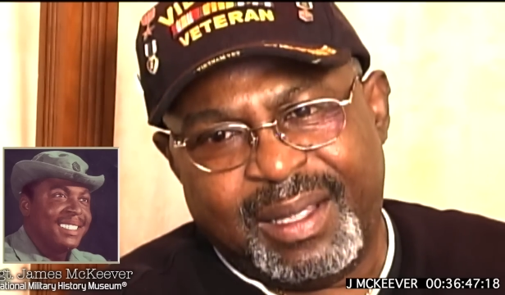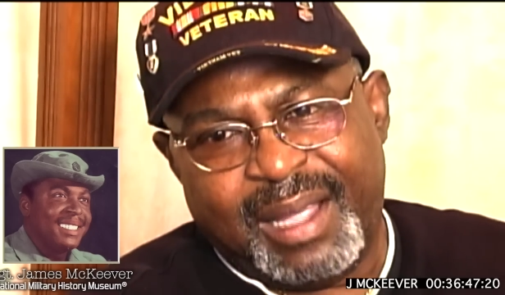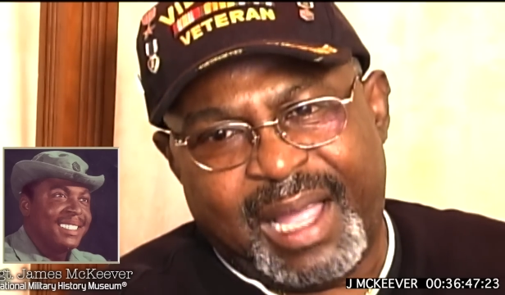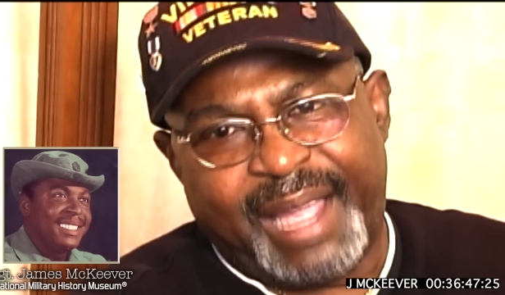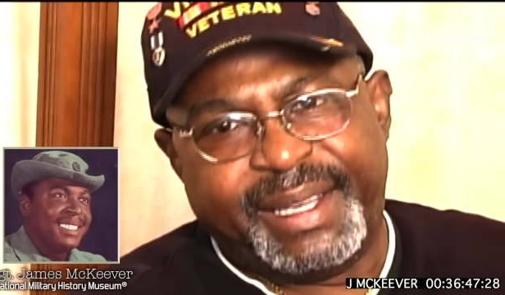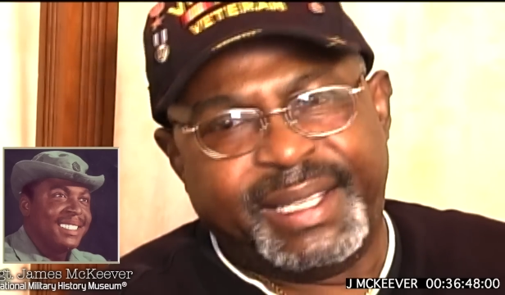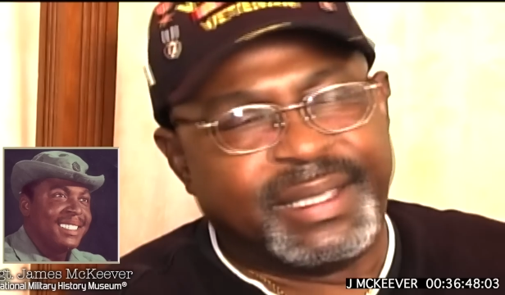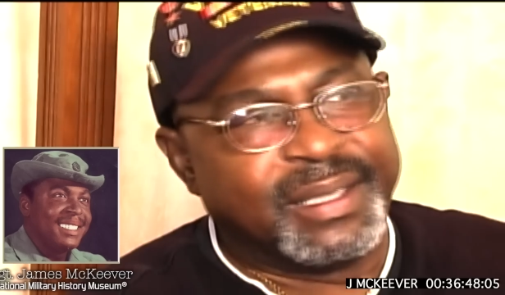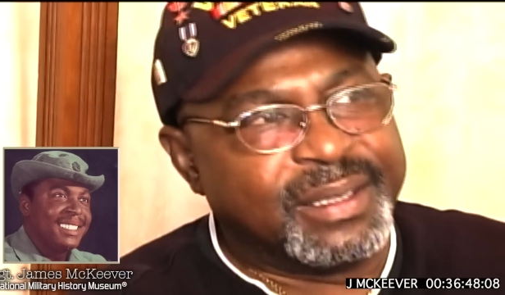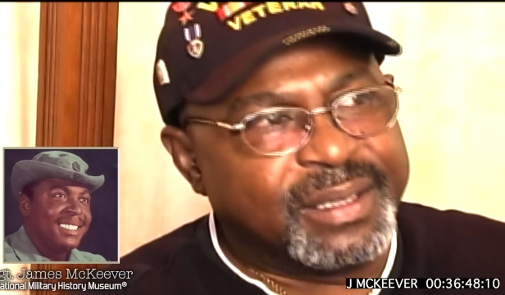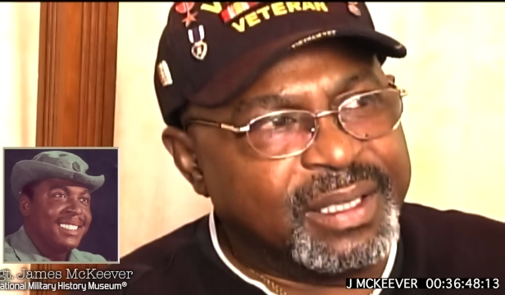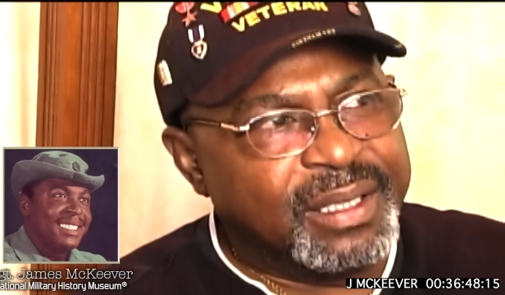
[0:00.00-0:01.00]
Speaker 1: I need to
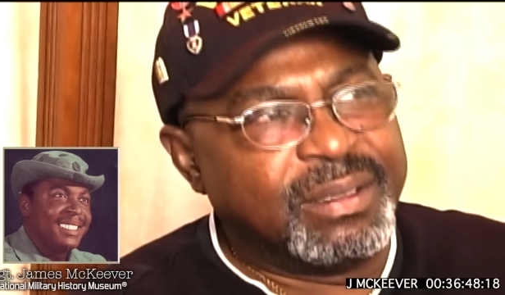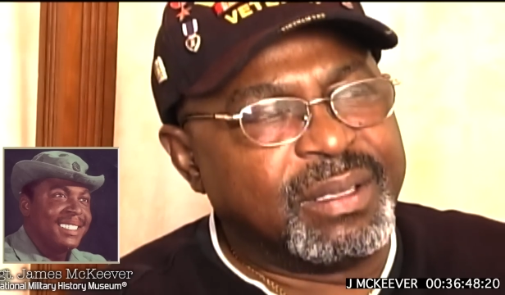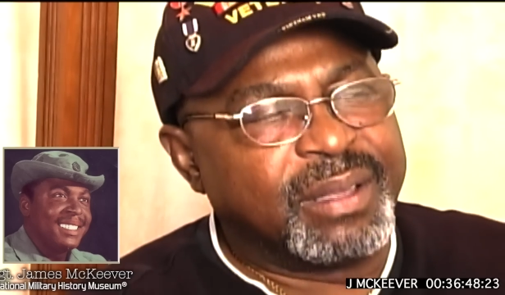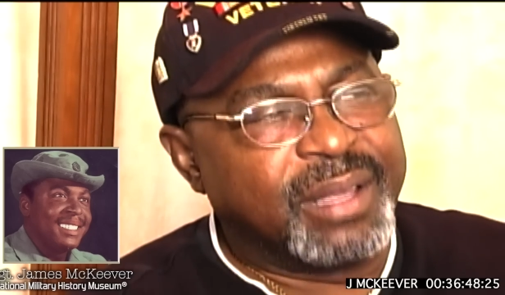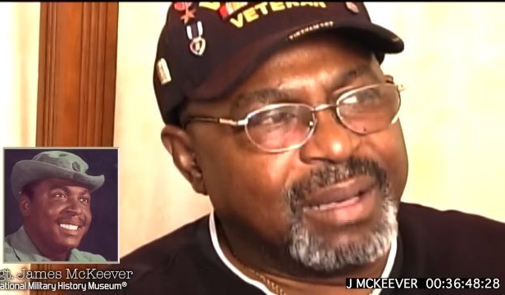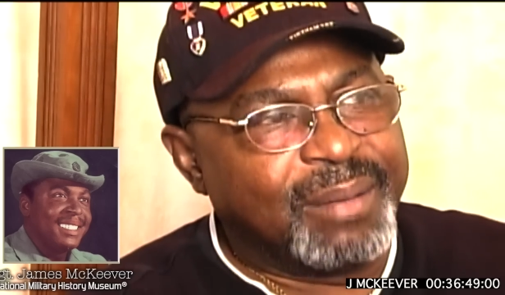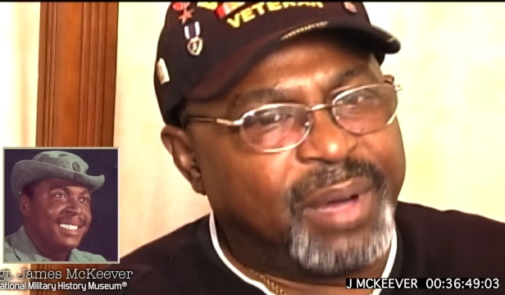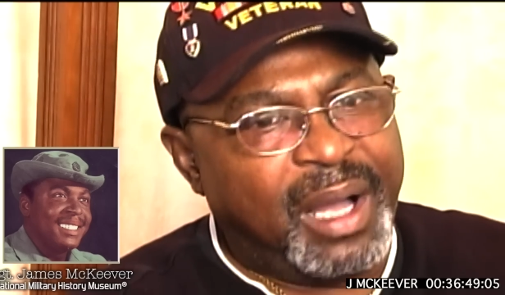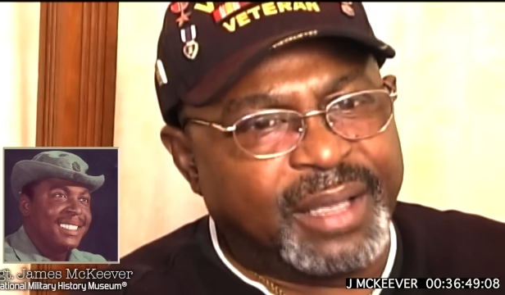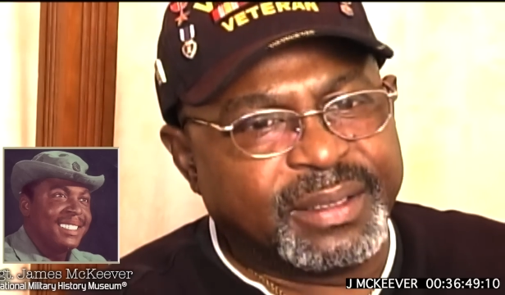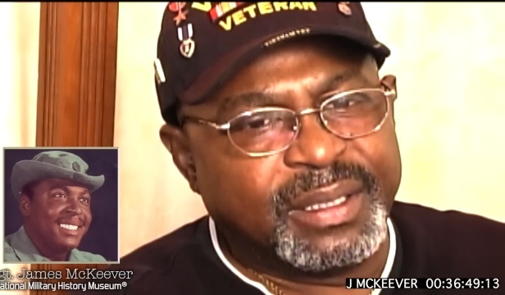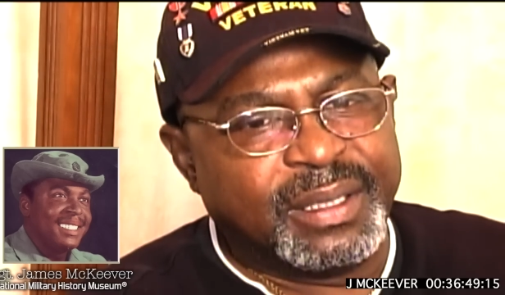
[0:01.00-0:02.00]
continue to think
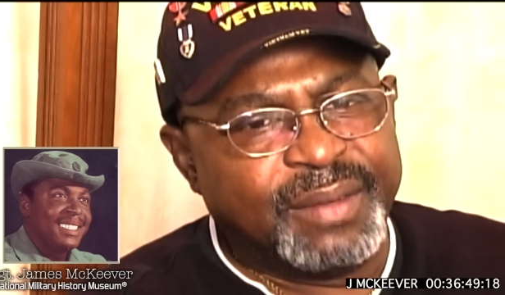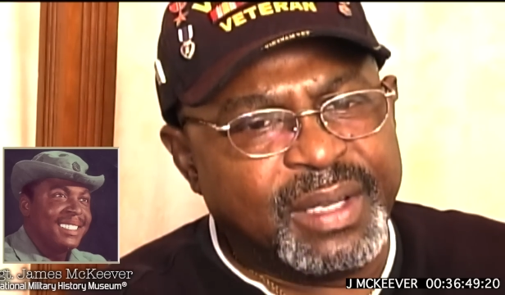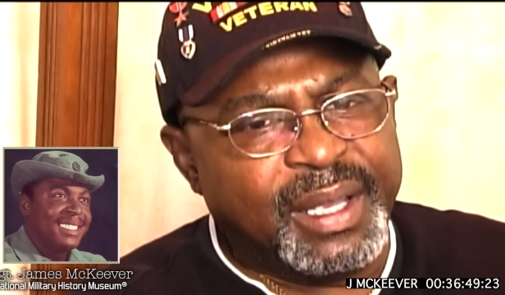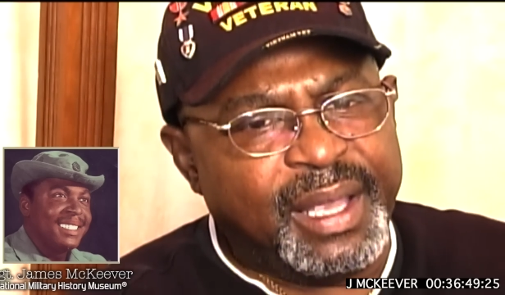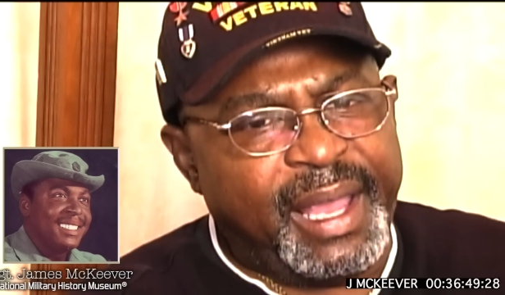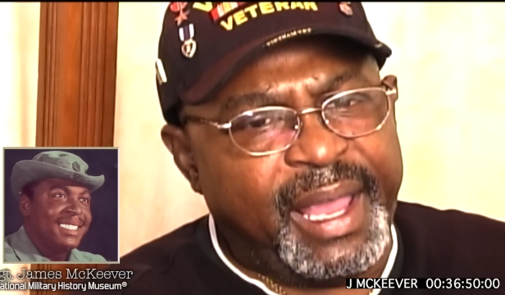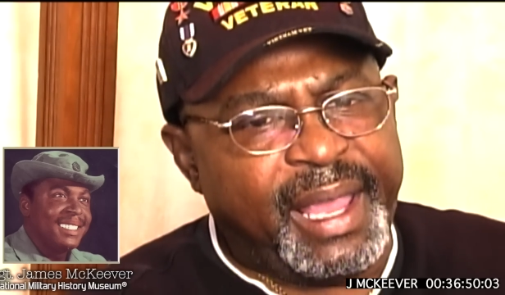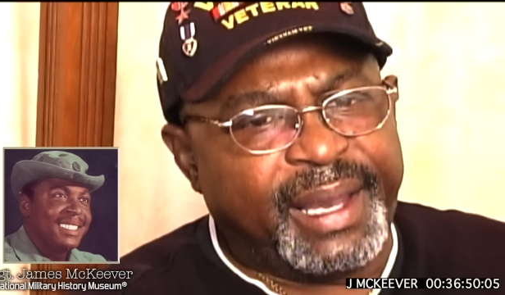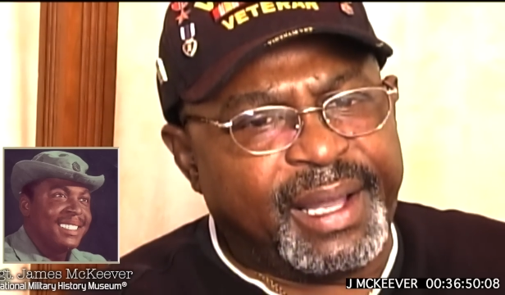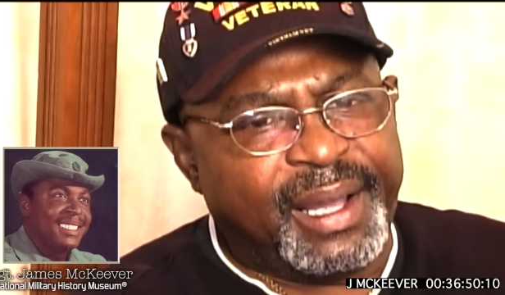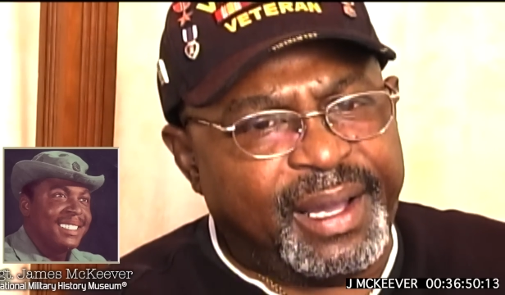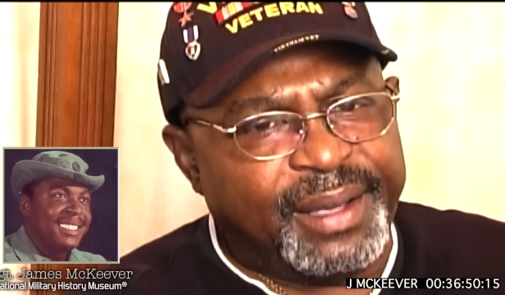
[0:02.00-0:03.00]
positive
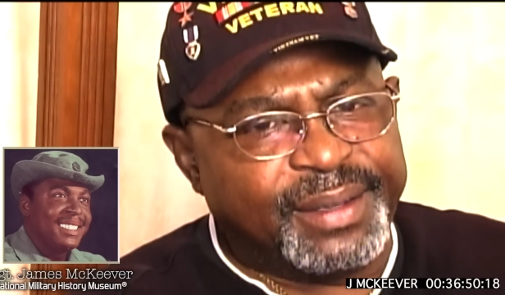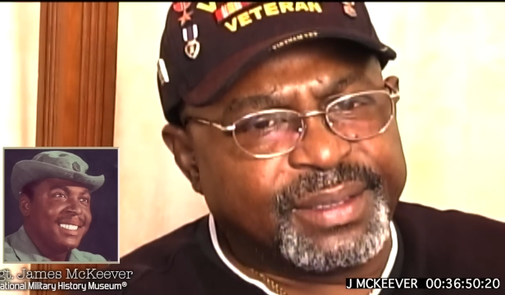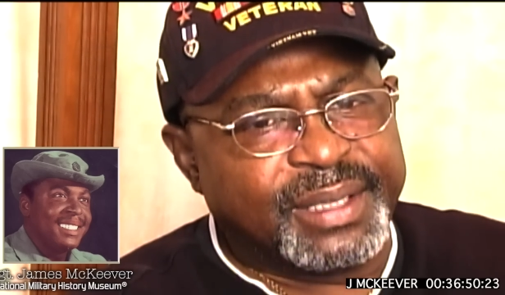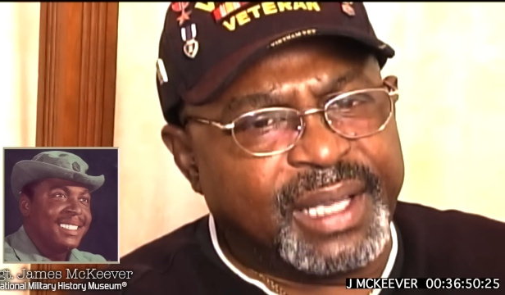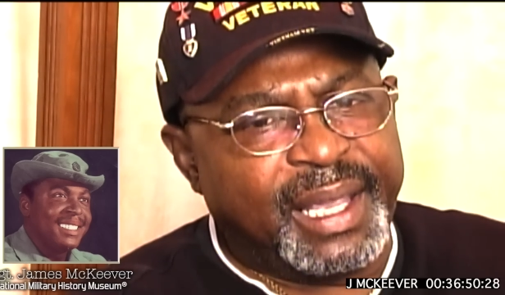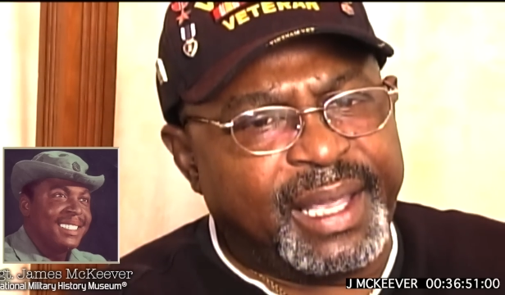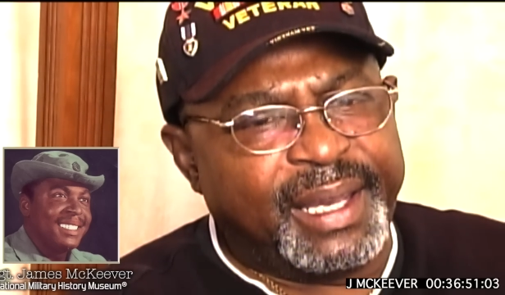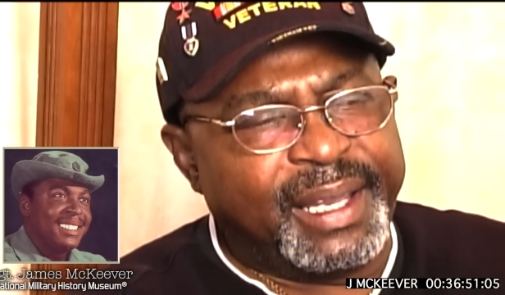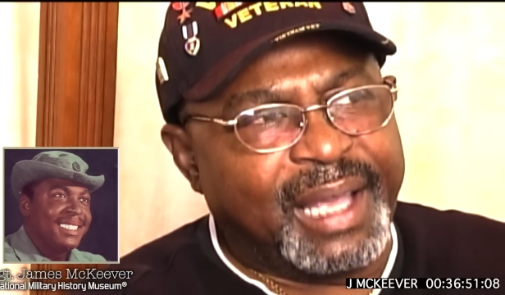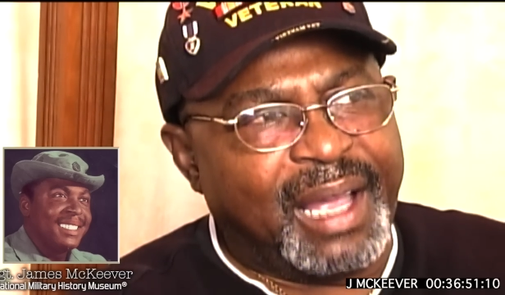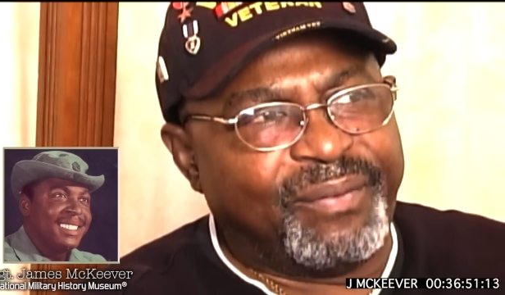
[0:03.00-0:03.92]
and understanding.